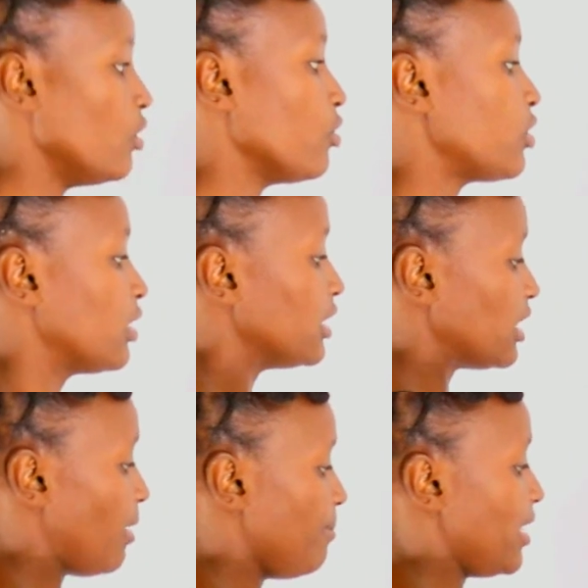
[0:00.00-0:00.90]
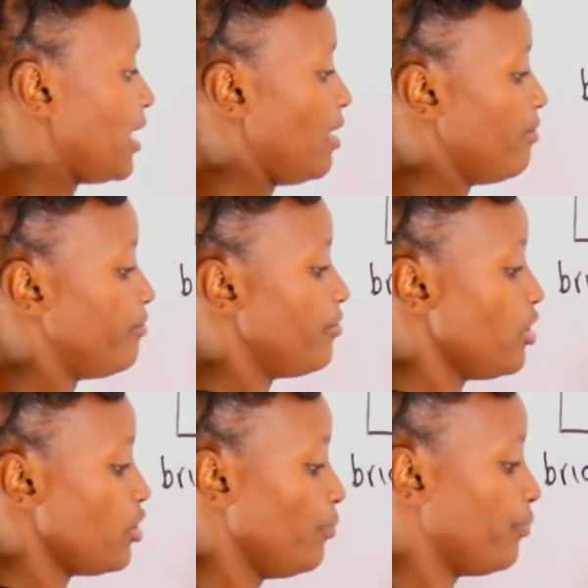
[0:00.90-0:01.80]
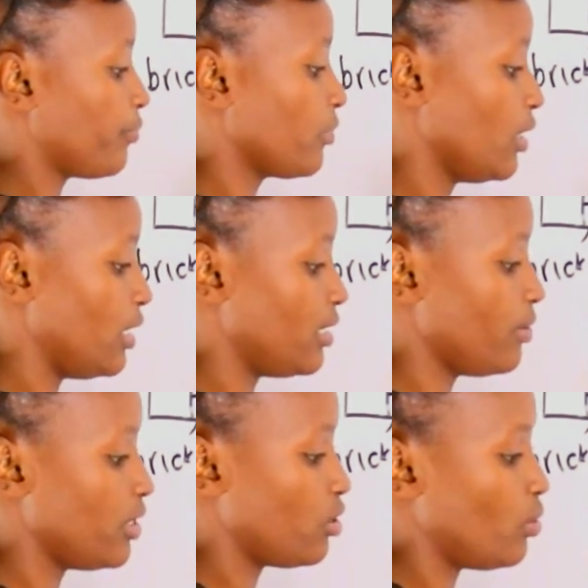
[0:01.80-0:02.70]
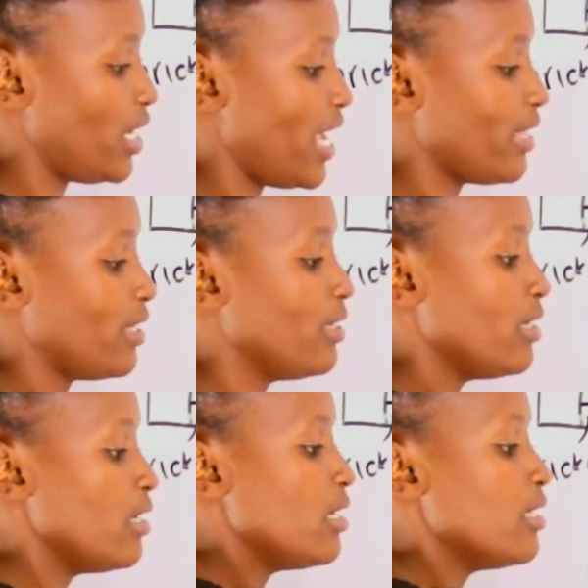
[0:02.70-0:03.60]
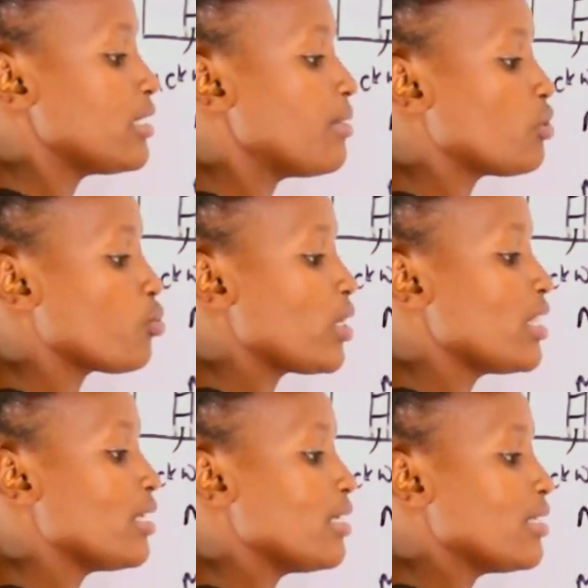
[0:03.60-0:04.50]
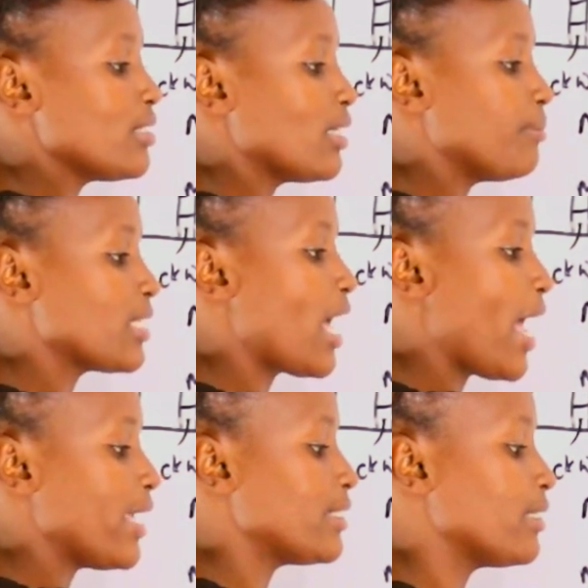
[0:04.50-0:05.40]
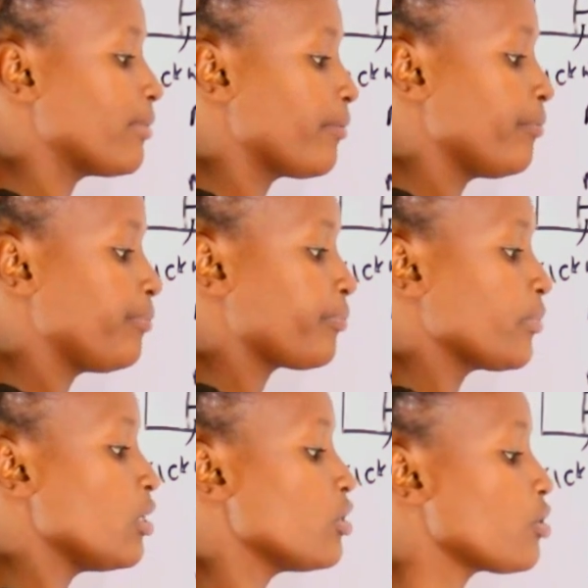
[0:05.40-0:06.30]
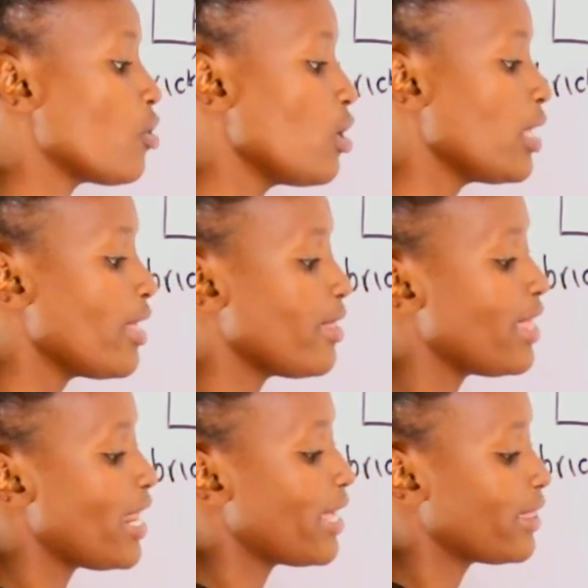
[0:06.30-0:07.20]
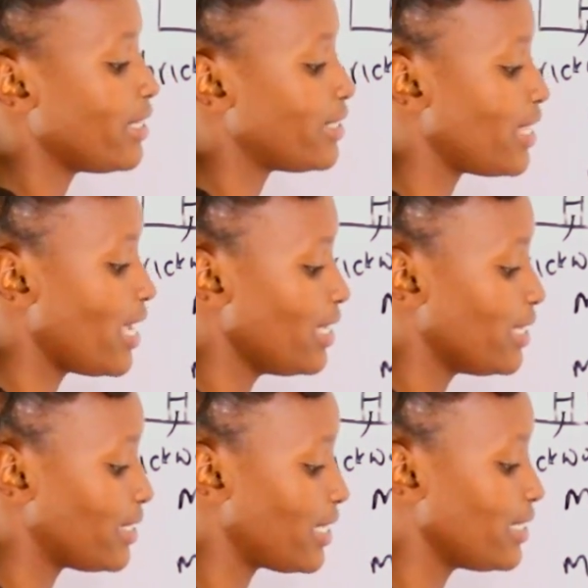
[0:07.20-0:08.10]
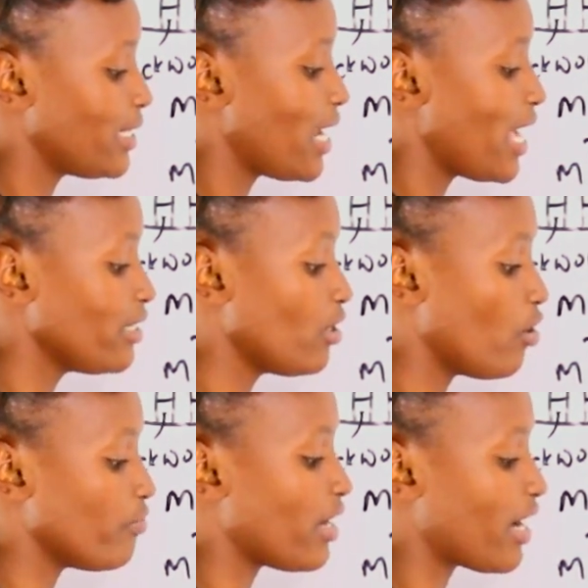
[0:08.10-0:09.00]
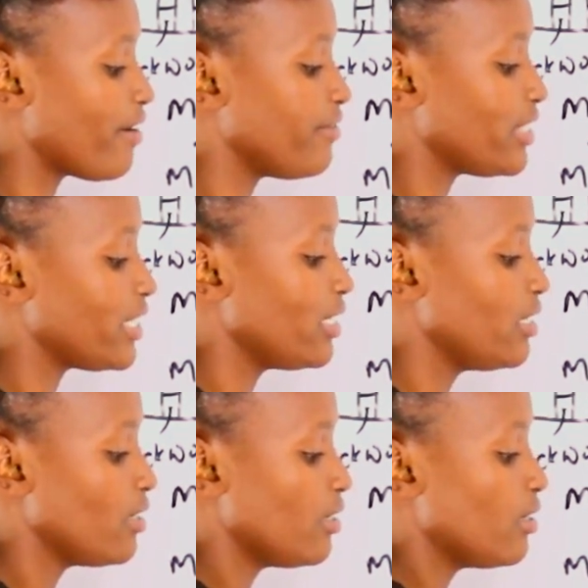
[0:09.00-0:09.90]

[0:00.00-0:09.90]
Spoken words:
So it shall be volume is equals to length times width times height. So the length is the center line of the cavity.